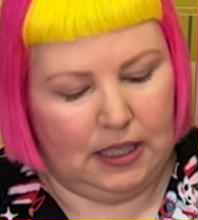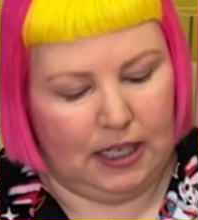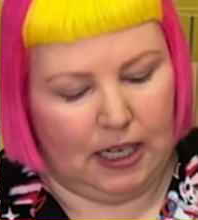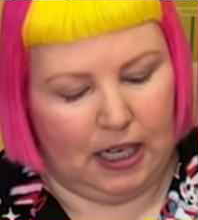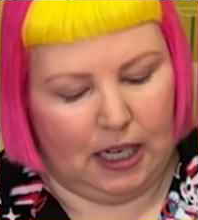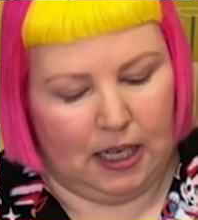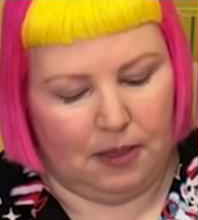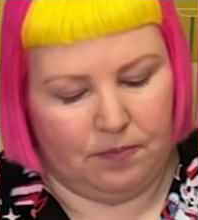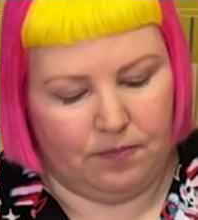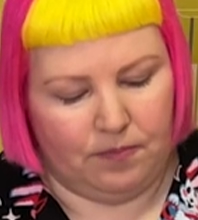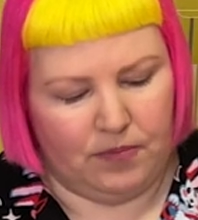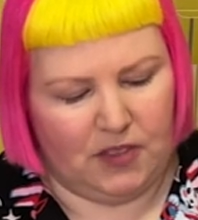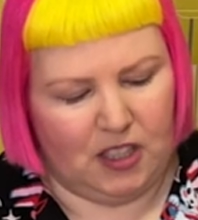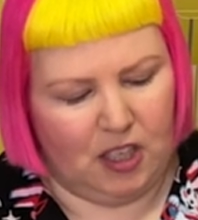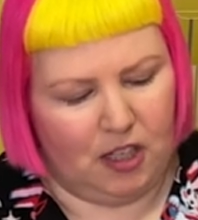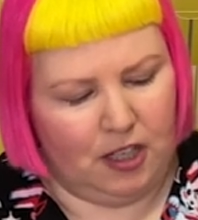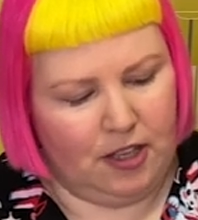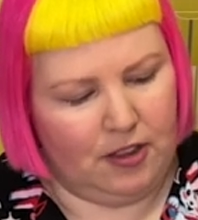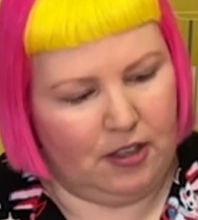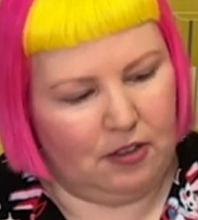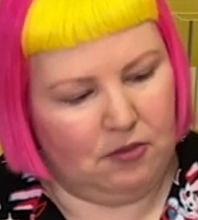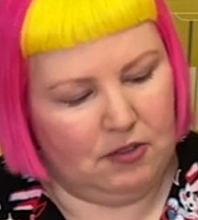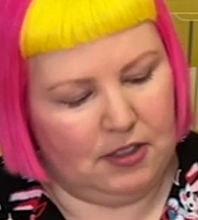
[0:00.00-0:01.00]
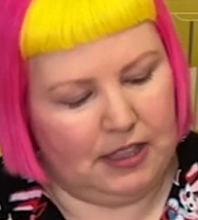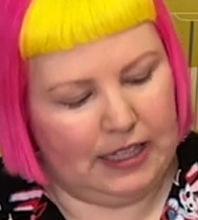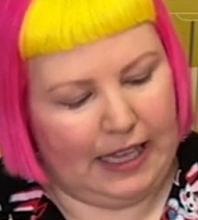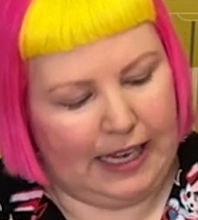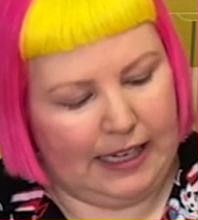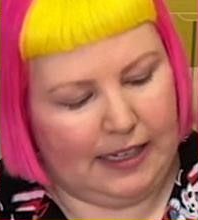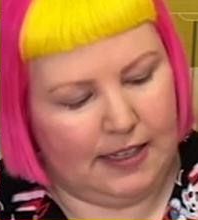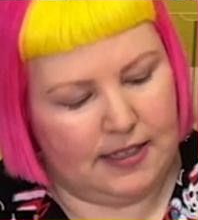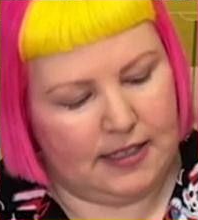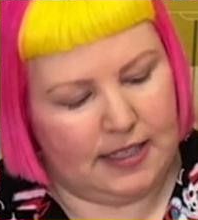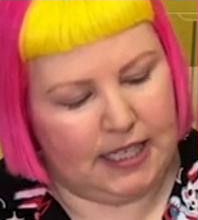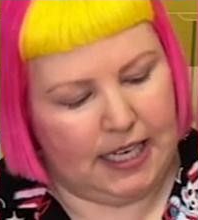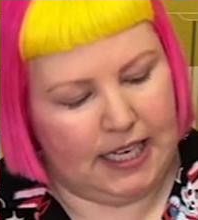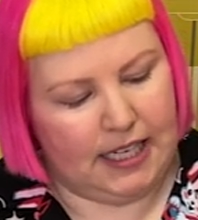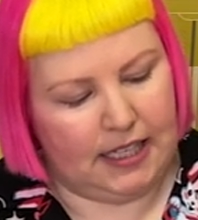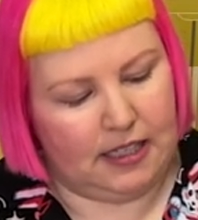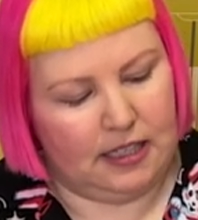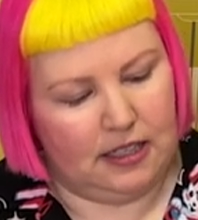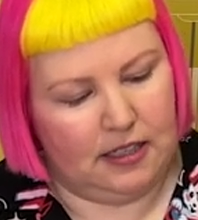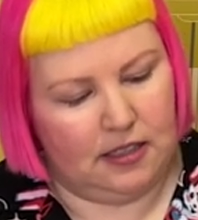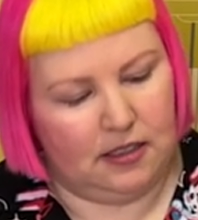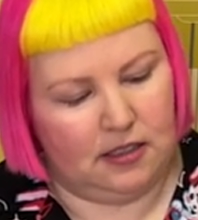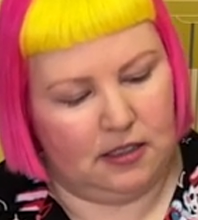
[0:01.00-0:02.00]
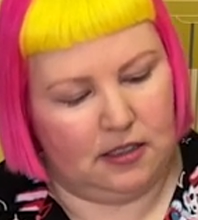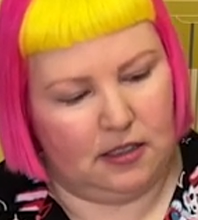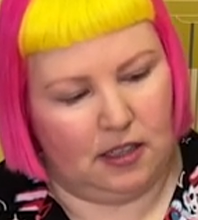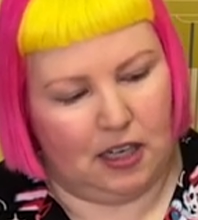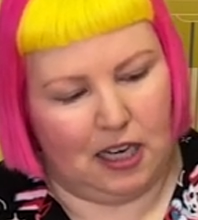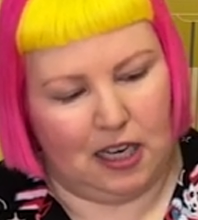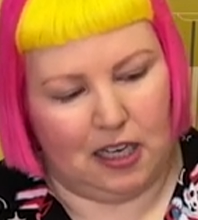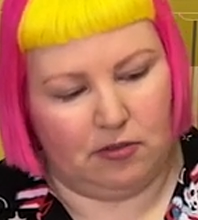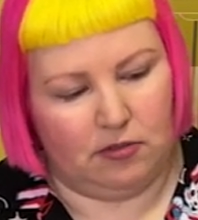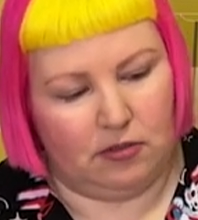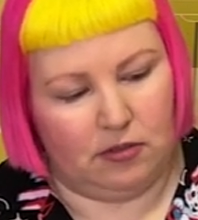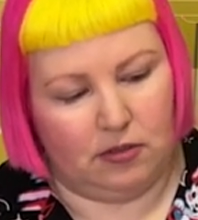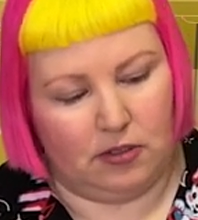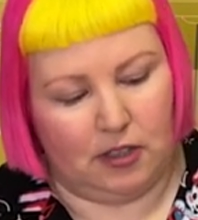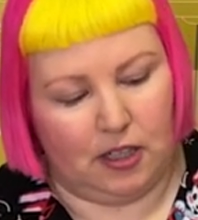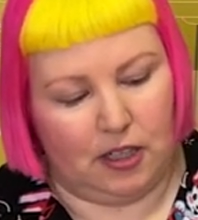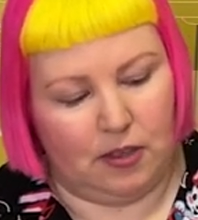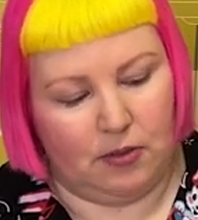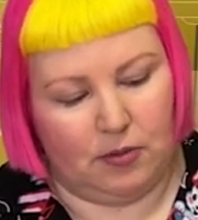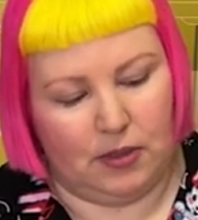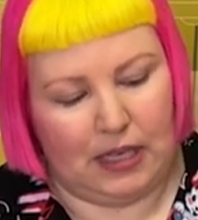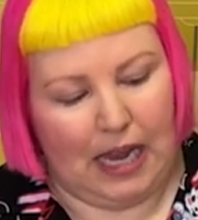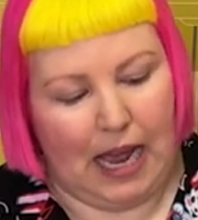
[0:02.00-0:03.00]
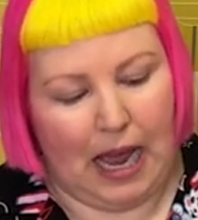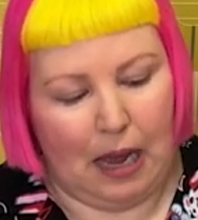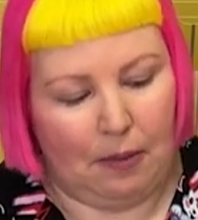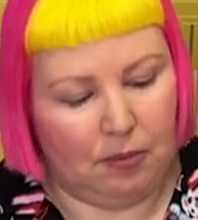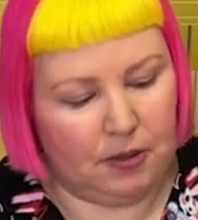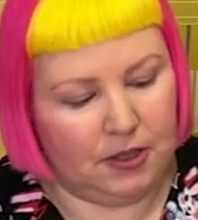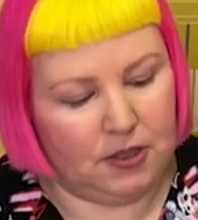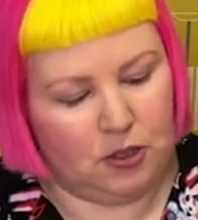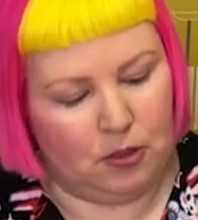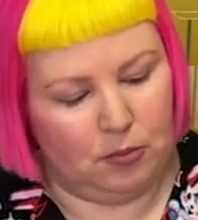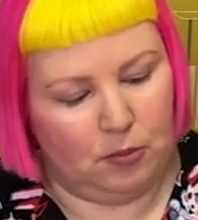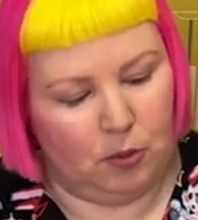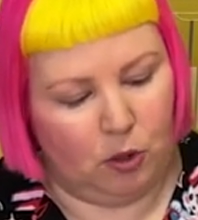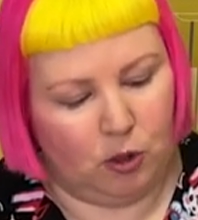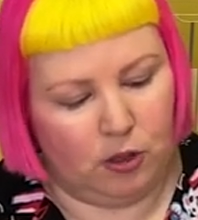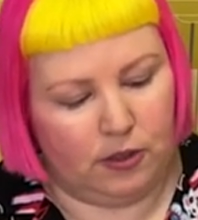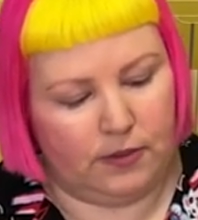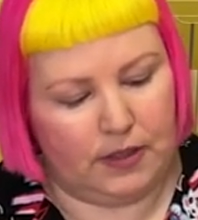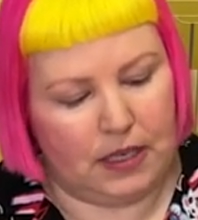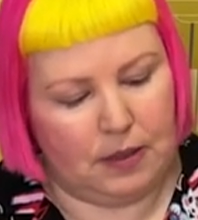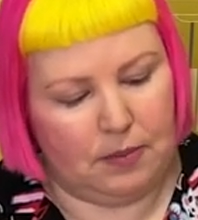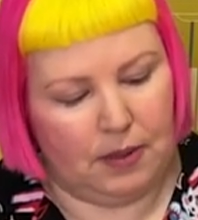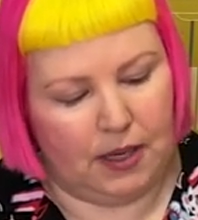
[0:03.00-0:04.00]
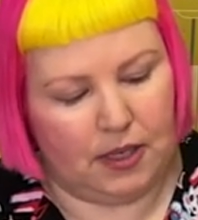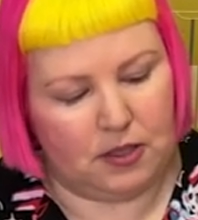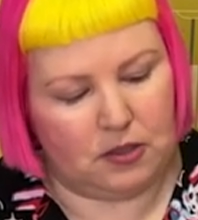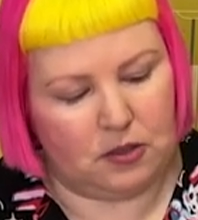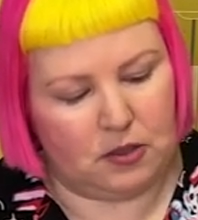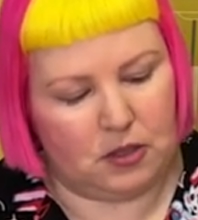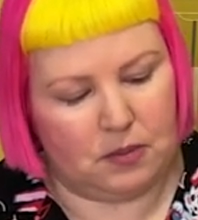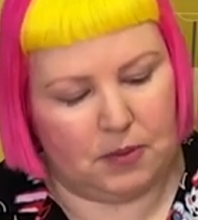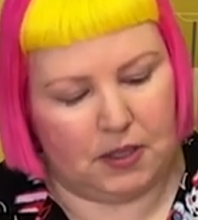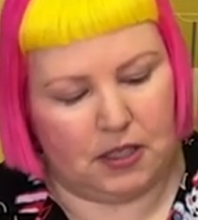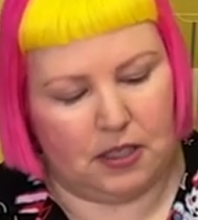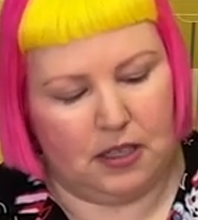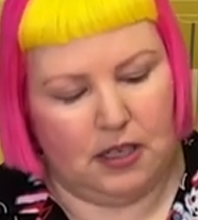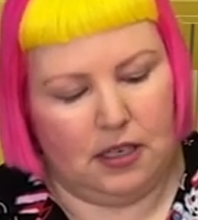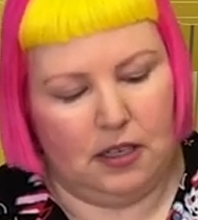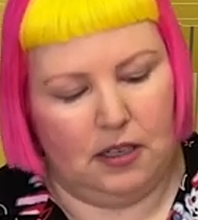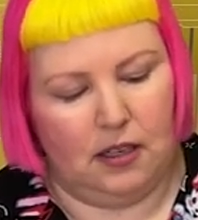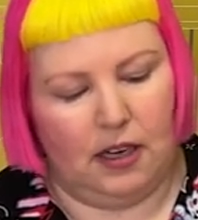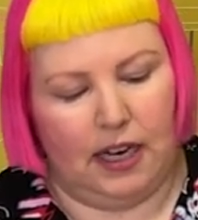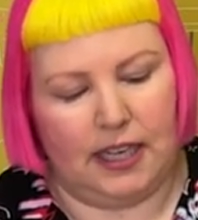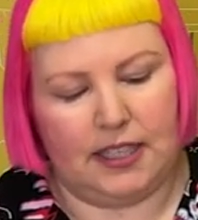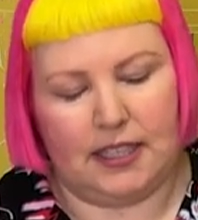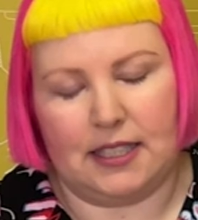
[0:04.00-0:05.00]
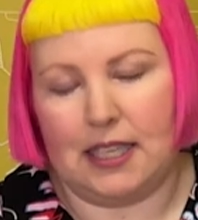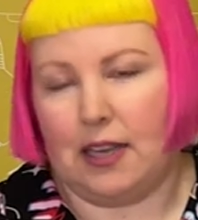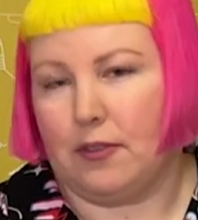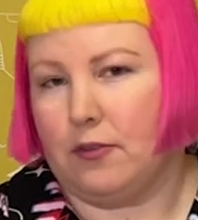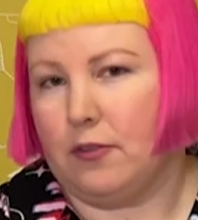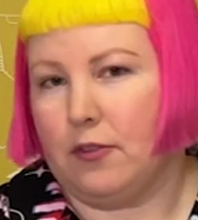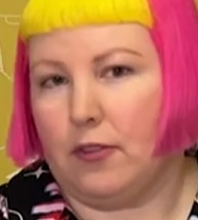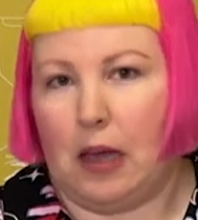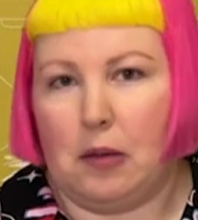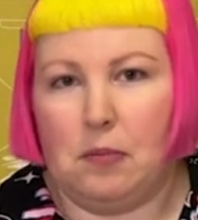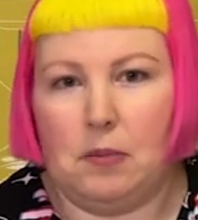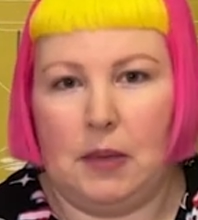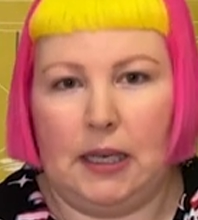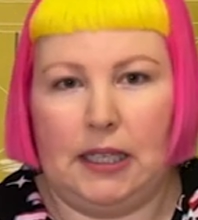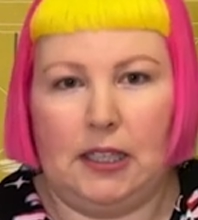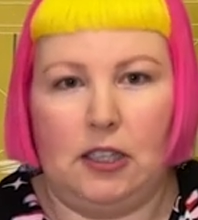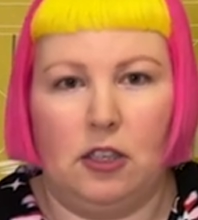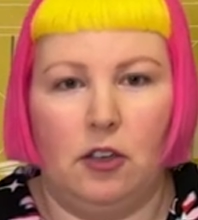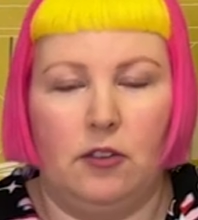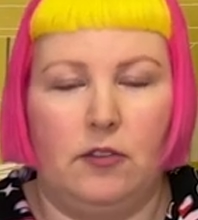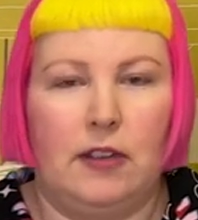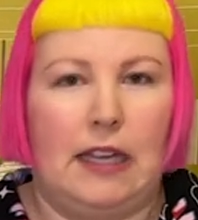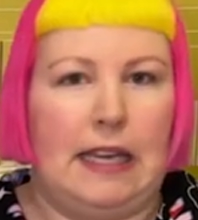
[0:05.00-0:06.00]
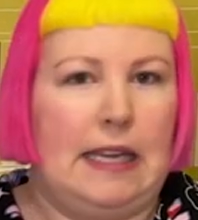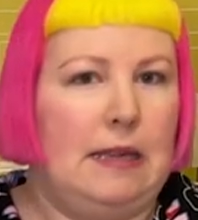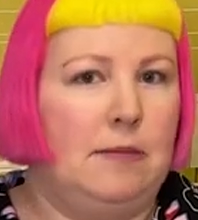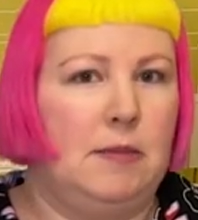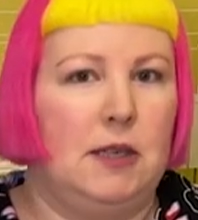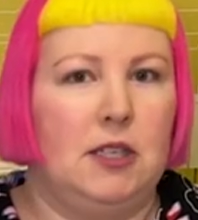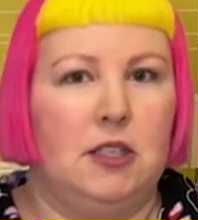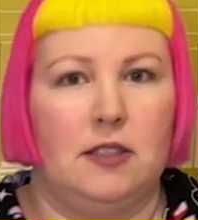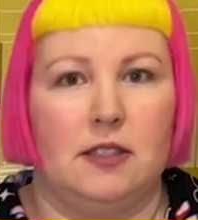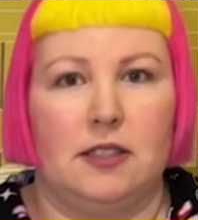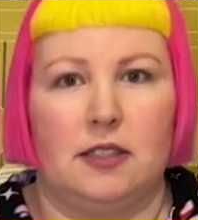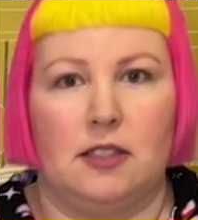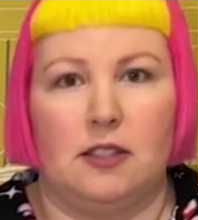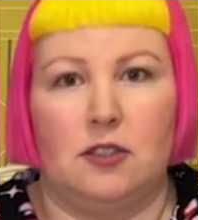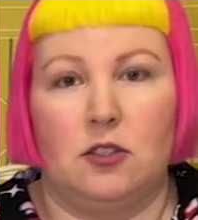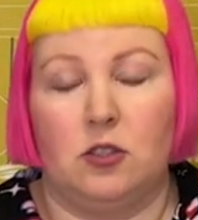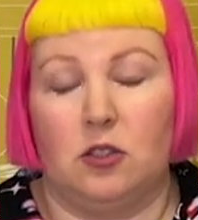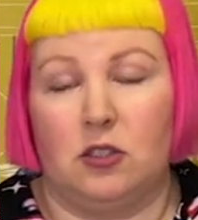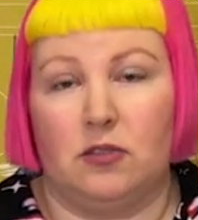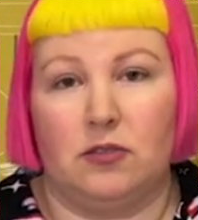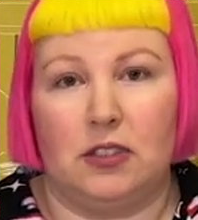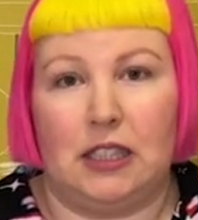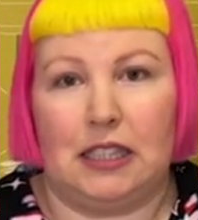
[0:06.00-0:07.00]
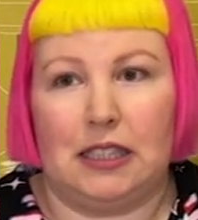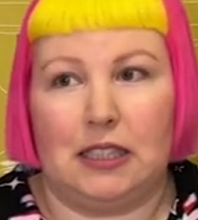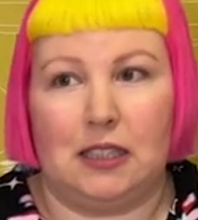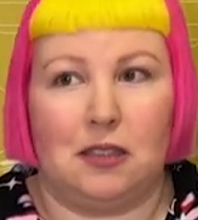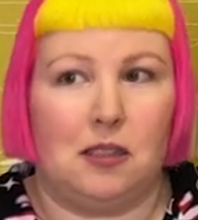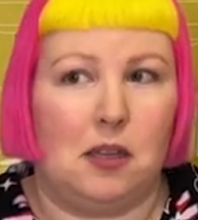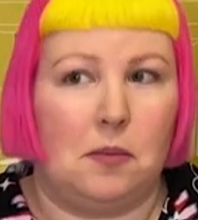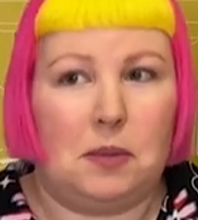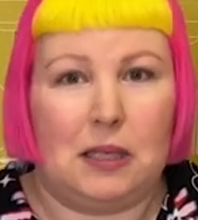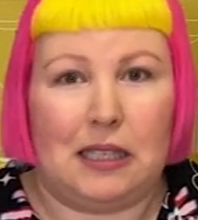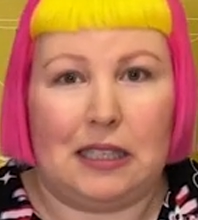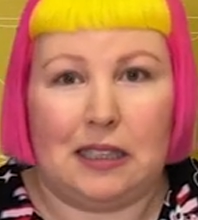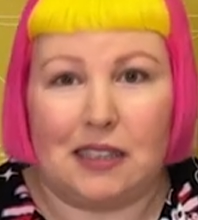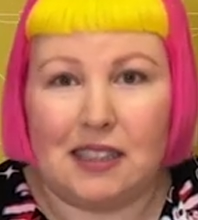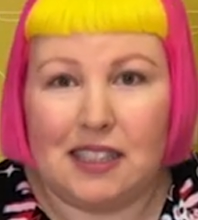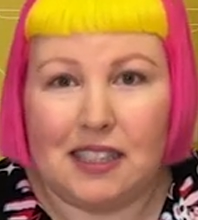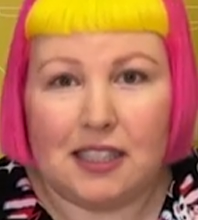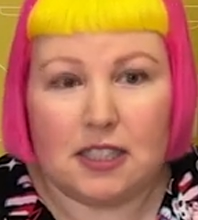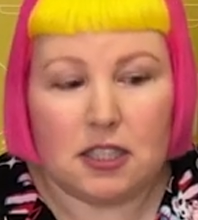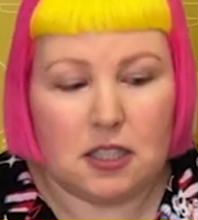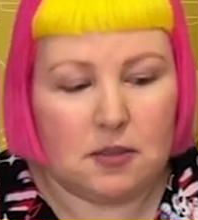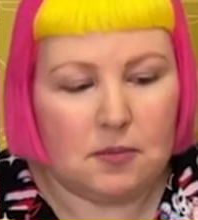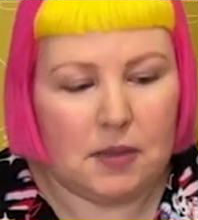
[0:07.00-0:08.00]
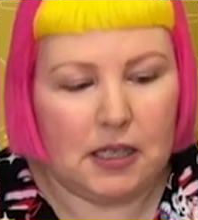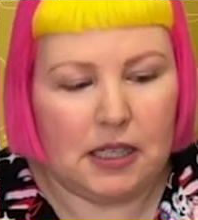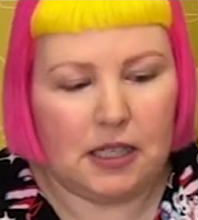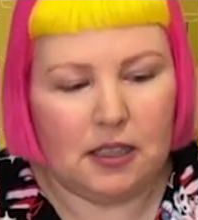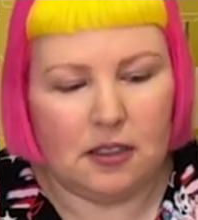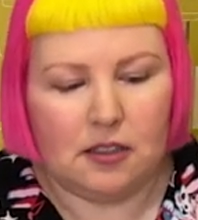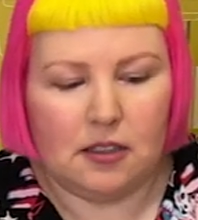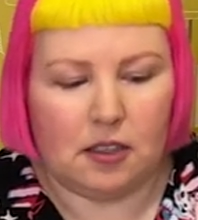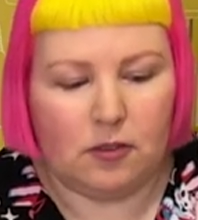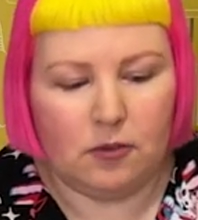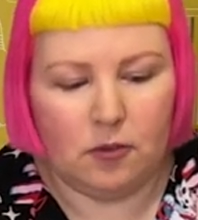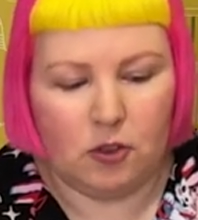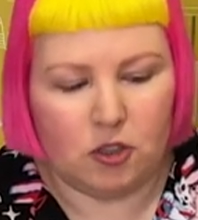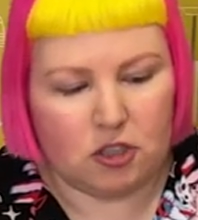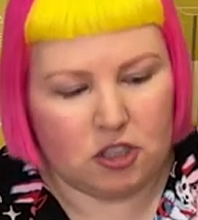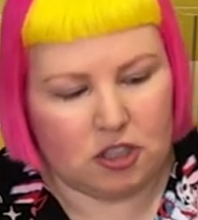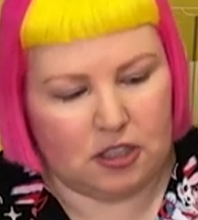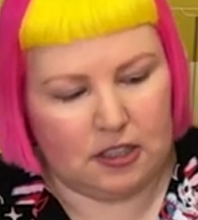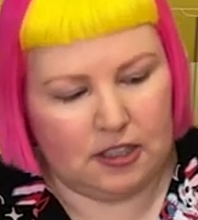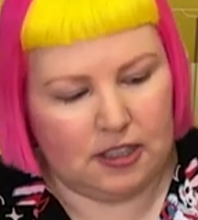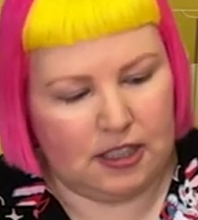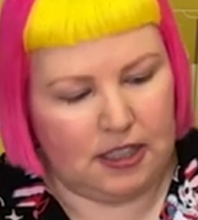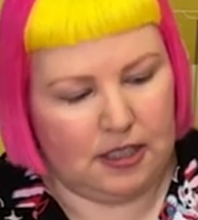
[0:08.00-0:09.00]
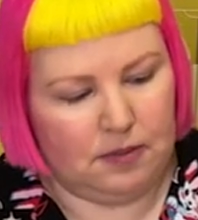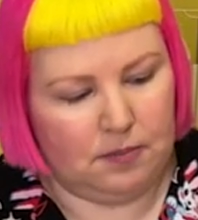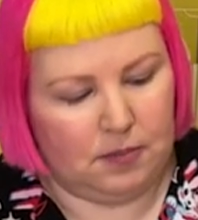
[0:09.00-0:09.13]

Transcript: Um, the only thing with Lang is like, I, I would happily do more of their puzzles, but I just haven't found many of their images are sort of like appealing to me, unfortunately.